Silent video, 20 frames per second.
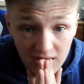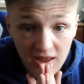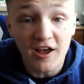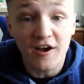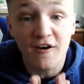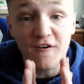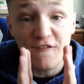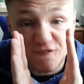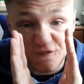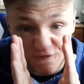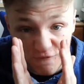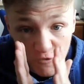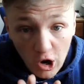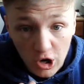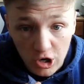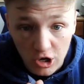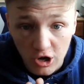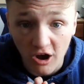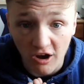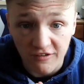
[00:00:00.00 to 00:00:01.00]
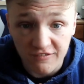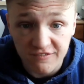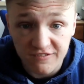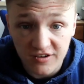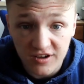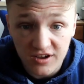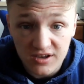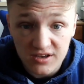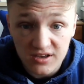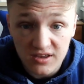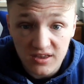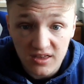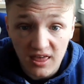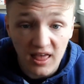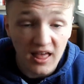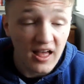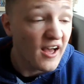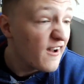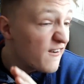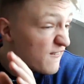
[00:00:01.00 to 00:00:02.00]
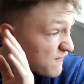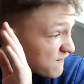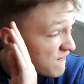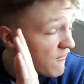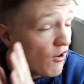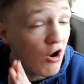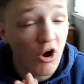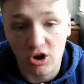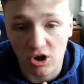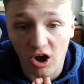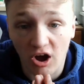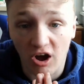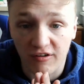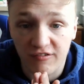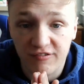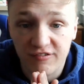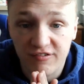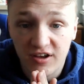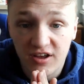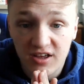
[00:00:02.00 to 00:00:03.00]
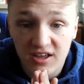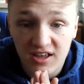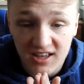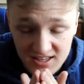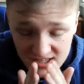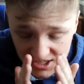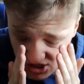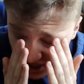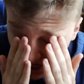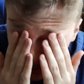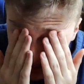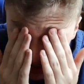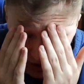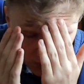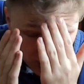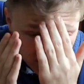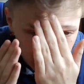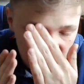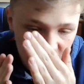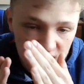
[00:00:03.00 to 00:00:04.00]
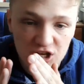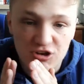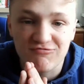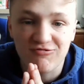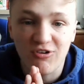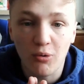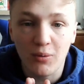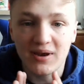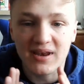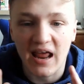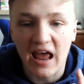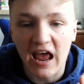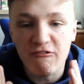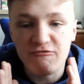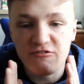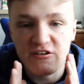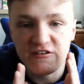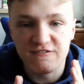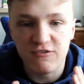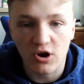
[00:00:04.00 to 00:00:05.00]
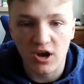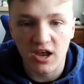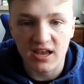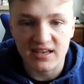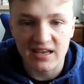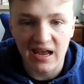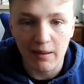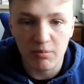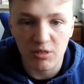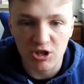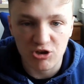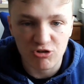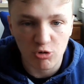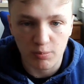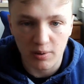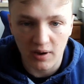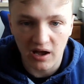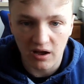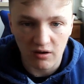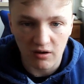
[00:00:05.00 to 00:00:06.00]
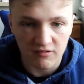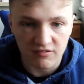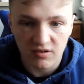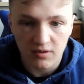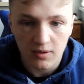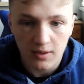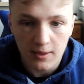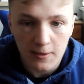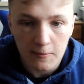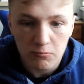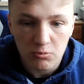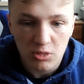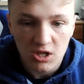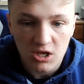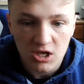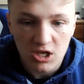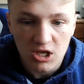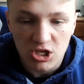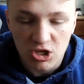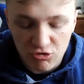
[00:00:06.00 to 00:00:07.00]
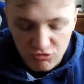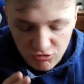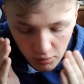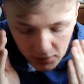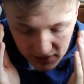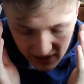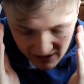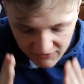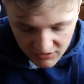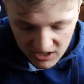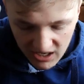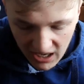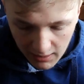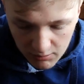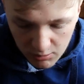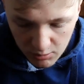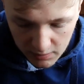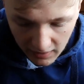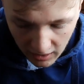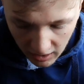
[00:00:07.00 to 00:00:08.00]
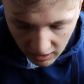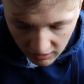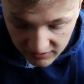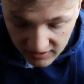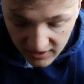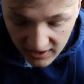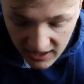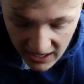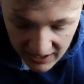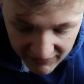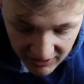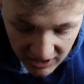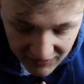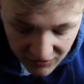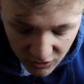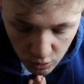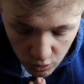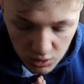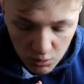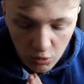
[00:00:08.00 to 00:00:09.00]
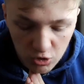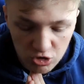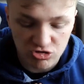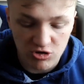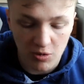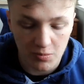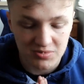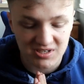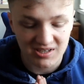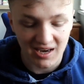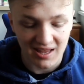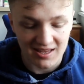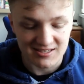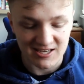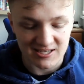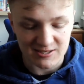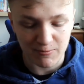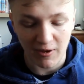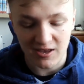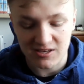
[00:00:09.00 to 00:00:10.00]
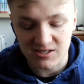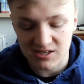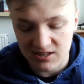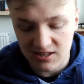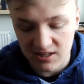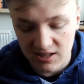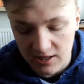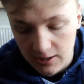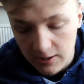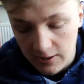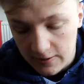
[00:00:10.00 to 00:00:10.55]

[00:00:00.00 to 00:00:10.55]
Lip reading: Fuck off. Fuck off. Genuinely, you ruined every fucking game that you were part of. You ruined every game you're part of. If anybody wondering what scripting is, it's basically,